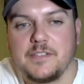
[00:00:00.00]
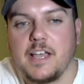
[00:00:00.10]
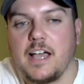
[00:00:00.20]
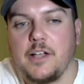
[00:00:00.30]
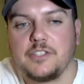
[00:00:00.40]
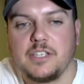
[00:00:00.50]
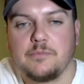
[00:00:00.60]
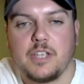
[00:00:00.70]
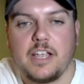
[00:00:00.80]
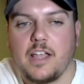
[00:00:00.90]
Yeah, it
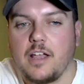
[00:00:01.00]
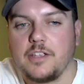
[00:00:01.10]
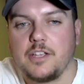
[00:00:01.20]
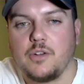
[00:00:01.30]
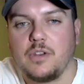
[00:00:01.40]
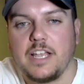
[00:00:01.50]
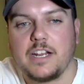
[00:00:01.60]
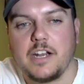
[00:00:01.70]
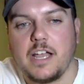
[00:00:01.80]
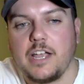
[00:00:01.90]
seems like, you know, late
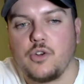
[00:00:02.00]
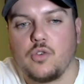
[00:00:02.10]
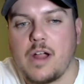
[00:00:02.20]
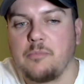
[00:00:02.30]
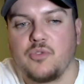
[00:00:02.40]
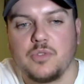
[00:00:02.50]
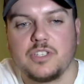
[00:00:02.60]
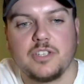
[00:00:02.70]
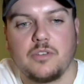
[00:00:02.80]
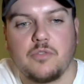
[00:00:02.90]
at night or right before the
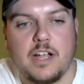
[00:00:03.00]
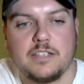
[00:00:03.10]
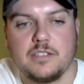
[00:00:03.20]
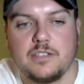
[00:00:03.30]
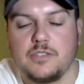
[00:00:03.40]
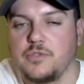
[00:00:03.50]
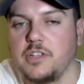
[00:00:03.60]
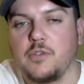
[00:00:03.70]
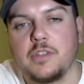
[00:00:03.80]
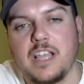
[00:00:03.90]
sun rises is
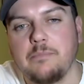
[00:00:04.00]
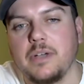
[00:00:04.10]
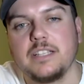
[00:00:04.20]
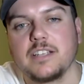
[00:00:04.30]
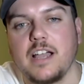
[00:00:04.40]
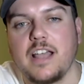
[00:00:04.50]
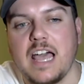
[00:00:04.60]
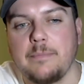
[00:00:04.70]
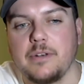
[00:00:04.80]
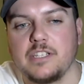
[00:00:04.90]
really when that bite's kind of
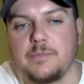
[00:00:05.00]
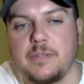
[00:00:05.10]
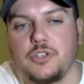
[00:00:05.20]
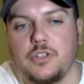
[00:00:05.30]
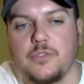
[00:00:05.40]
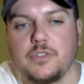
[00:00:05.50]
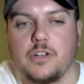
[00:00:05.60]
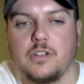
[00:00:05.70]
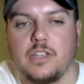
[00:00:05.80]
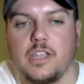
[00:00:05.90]
happening, especially for the
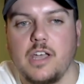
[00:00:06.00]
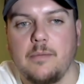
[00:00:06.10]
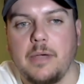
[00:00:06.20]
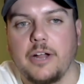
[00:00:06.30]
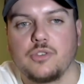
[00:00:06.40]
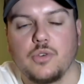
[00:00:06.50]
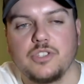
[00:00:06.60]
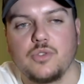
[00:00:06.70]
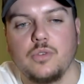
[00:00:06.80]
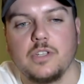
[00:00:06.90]
early migratory
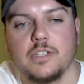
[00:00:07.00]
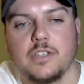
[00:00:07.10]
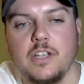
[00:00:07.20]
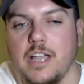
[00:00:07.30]
schoolies.